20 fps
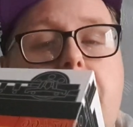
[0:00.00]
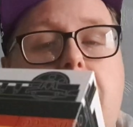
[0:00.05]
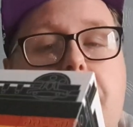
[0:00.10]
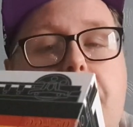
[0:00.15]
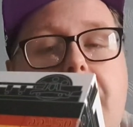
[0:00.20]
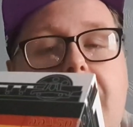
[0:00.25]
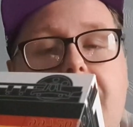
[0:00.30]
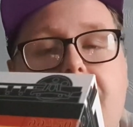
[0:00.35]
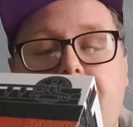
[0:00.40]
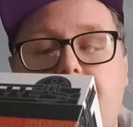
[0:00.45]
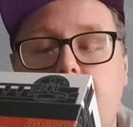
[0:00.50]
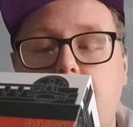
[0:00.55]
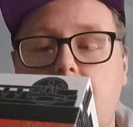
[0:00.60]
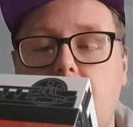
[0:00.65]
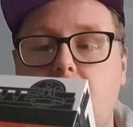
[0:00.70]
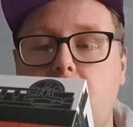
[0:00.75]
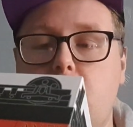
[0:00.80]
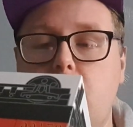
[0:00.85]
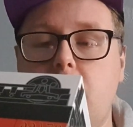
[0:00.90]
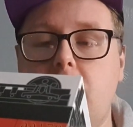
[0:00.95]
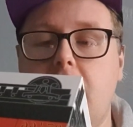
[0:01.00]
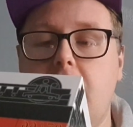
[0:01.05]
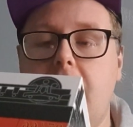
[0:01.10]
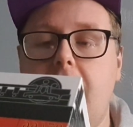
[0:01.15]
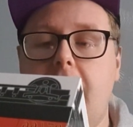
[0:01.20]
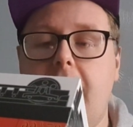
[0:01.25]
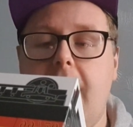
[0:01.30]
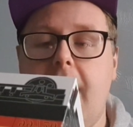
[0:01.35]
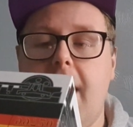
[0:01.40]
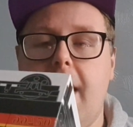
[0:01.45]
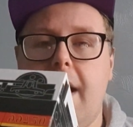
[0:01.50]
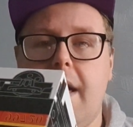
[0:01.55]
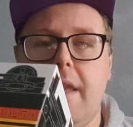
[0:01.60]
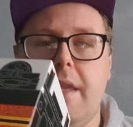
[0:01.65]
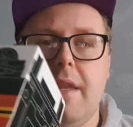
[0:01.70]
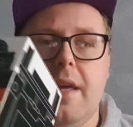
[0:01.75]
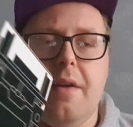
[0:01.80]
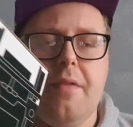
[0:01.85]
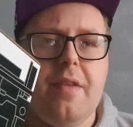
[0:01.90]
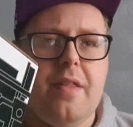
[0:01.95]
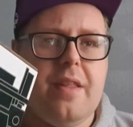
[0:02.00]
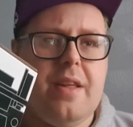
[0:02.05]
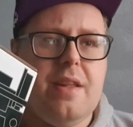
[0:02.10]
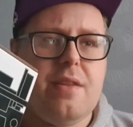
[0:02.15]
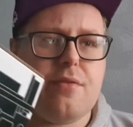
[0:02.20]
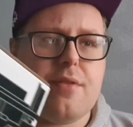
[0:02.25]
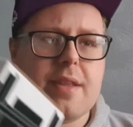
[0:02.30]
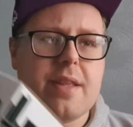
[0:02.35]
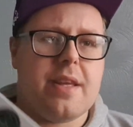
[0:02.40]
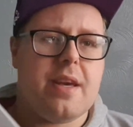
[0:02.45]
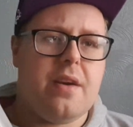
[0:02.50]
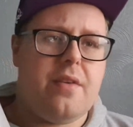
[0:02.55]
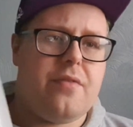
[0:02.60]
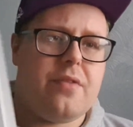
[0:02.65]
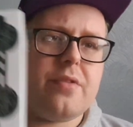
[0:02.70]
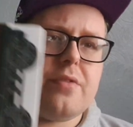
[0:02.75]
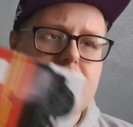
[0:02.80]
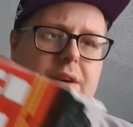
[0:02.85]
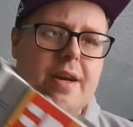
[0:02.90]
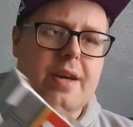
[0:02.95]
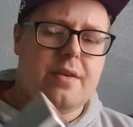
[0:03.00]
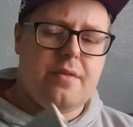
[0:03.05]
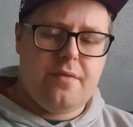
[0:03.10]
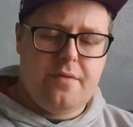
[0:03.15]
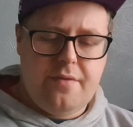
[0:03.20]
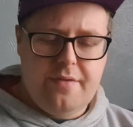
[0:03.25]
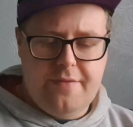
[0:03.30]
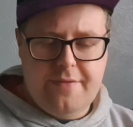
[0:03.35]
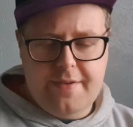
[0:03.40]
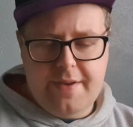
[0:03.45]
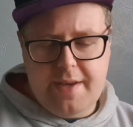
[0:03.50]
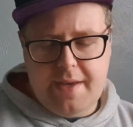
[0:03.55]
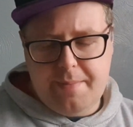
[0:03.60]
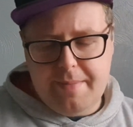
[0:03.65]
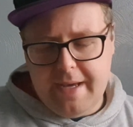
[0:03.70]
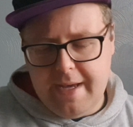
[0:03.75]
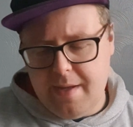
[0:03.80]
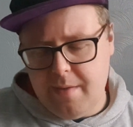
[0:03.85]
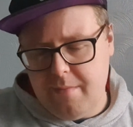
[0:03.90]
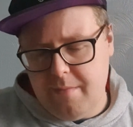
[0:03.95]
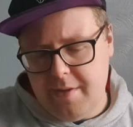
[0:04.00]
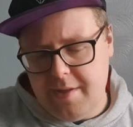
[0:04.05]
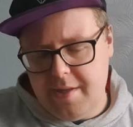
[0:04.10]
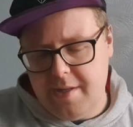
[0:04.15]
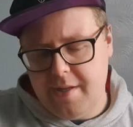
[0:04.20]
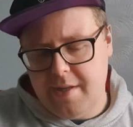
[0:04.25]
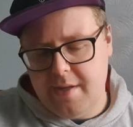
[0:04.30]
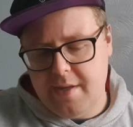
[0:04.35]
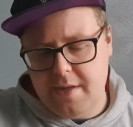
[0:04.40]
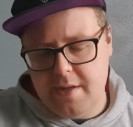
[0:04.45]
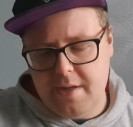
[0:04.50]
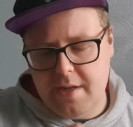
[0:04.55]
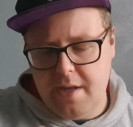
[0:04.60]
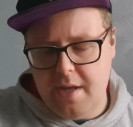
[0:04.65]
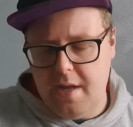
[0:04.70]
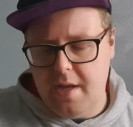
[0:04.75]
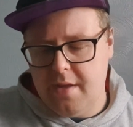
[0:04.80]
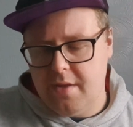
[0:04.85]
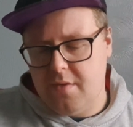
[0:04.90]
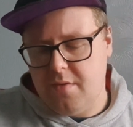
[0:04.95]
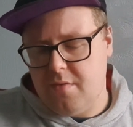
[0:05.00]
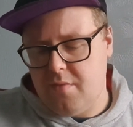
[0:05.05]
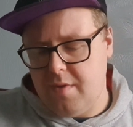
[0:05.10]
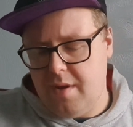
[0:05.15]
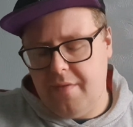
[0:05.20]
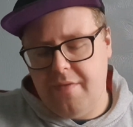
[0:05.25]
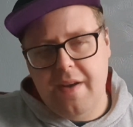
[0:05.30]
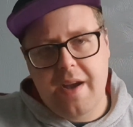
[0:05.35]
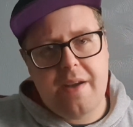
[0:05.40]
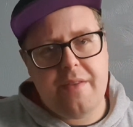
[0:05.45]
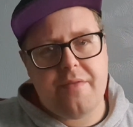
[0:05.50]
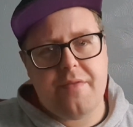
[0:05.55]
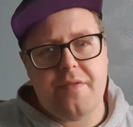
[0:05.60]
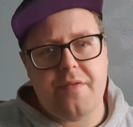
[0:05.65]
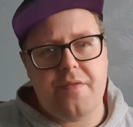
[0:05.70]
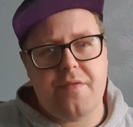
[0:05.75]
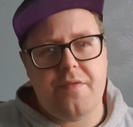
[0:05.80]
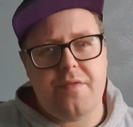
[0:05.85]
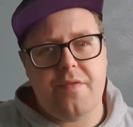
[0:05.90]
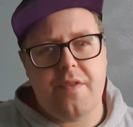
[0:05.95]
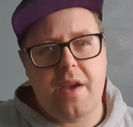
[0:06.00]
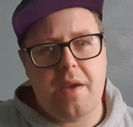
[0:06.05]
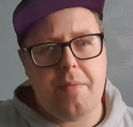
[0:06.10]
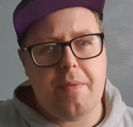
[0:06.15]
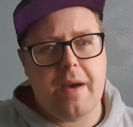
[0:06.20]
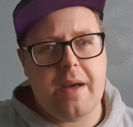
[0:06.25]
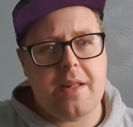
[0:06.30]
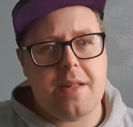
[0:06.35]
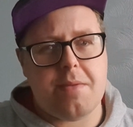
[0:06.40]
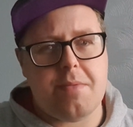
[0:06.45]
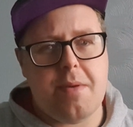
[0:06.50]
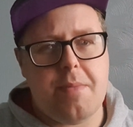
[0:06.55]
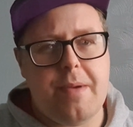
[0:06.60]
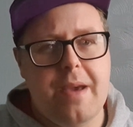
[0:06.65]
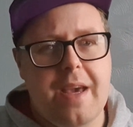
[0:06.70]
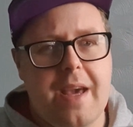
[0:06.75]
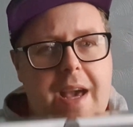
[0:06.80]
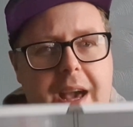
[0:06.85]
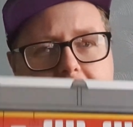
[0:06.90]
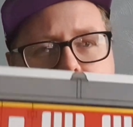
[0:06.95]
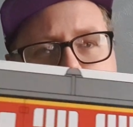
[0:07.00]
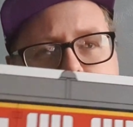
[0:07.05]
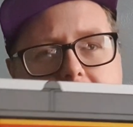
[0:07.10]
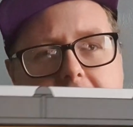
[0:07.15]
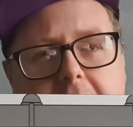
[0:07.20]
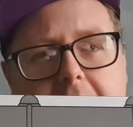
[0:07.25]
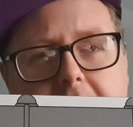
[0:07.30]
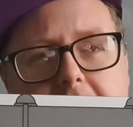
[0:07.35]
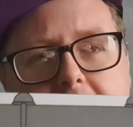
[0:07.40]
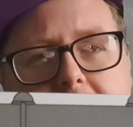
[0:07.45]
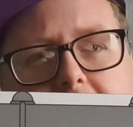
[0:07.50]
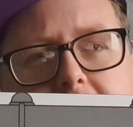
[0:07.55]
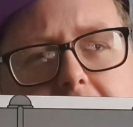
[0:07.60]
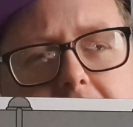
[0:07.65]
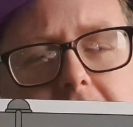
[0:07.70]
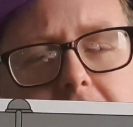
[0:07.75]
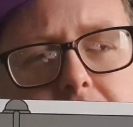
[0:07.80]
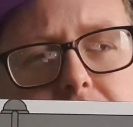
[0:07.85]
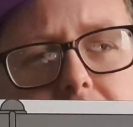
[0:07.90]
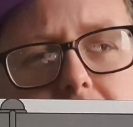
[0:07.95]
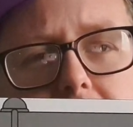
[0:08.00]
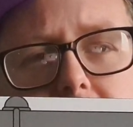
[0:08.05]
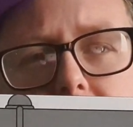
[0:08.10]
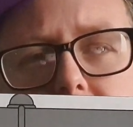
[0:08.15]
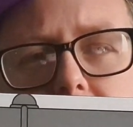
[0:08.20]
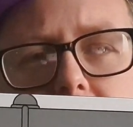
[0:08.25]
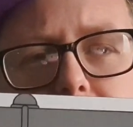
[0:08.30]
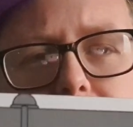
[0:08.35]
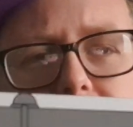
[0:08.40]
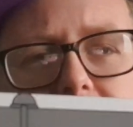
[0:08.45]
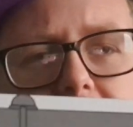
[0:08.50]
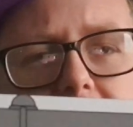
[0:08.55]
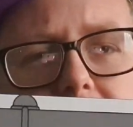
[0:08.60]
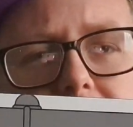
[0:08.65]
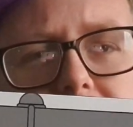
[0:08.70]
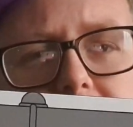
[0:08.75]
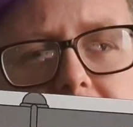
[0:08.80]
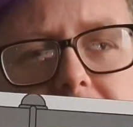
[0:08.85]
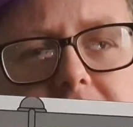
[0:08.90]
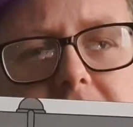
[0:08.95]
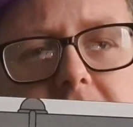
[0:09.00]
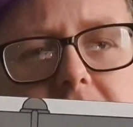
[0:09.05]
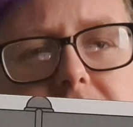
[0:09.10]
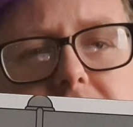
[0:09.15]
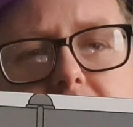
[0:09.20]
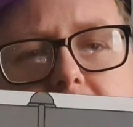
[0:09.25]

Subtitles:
made by Funko, and I think these retail for around £30, 25, £30 maybe. And I'm pretty sure I paid 15